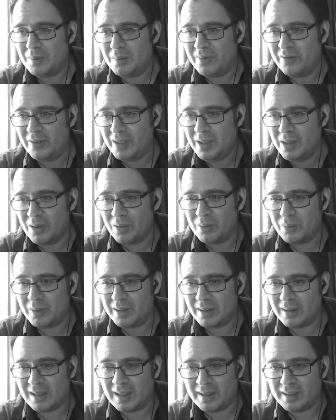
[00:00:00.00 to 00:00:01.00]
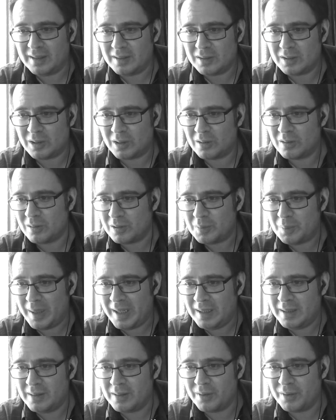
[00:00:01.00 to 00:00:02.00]
video with like circles
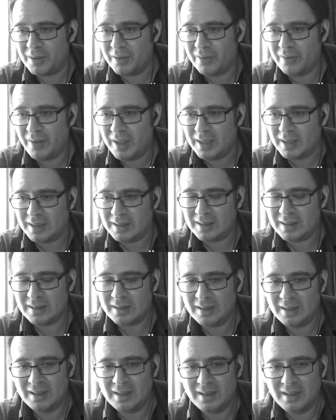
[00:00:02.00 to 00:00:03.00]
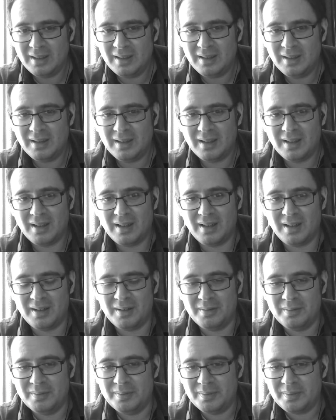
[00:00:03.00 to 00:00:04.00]
painted on her face,
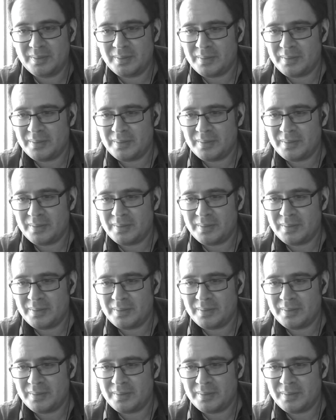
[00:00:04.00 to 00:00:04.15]
and